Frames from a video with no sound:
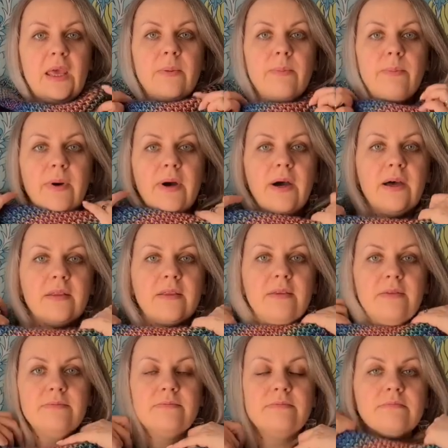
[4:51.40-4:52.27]

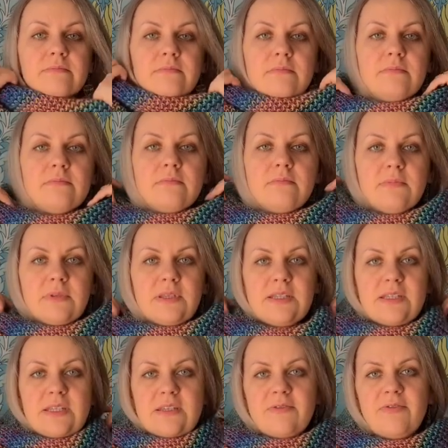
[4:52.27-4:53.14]
but
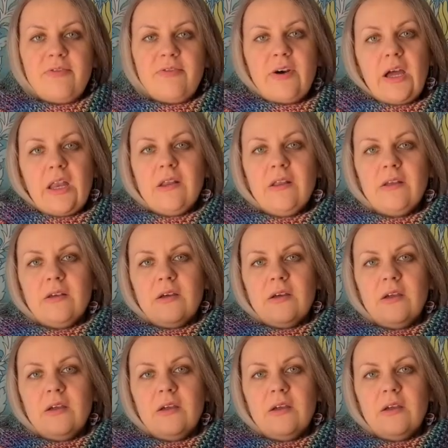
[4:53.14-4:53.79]
this is fun.